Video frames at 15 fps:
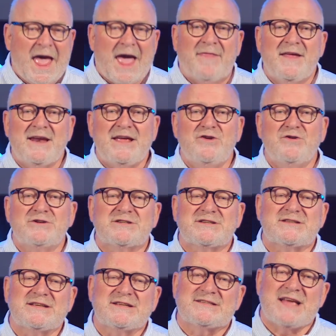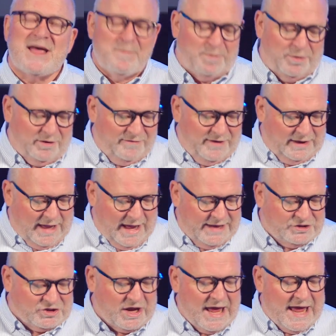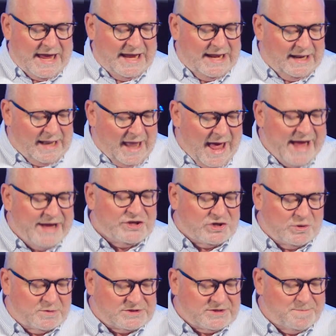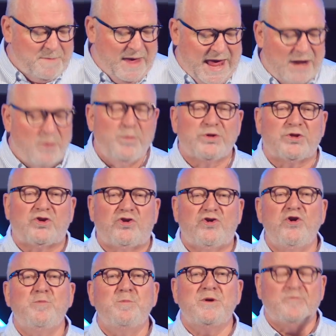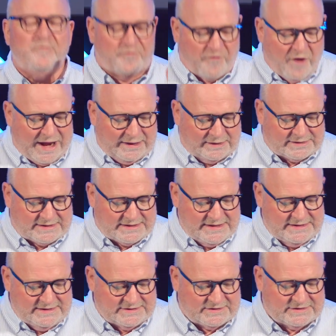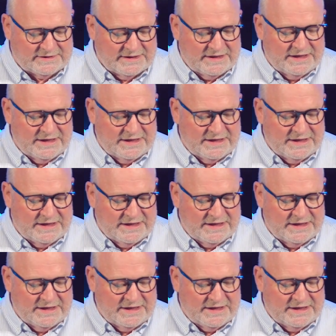And then he uses the example of Elijah. Elijah was a man with human frailties,